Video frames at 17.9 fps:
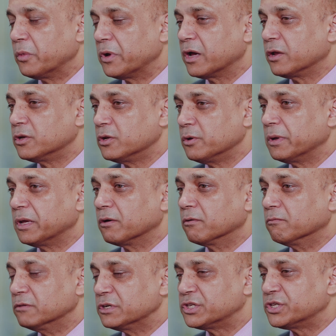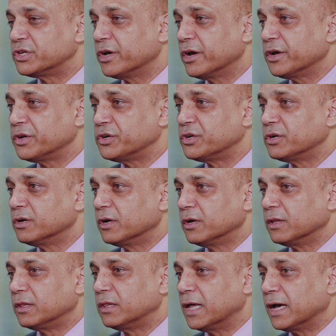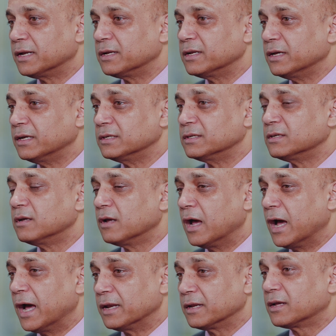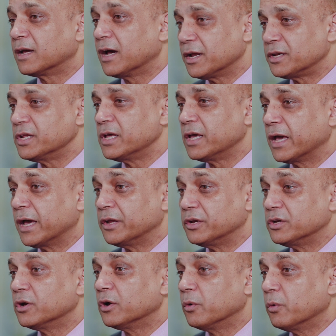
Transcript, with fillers: we are doing research that is at cutting edge,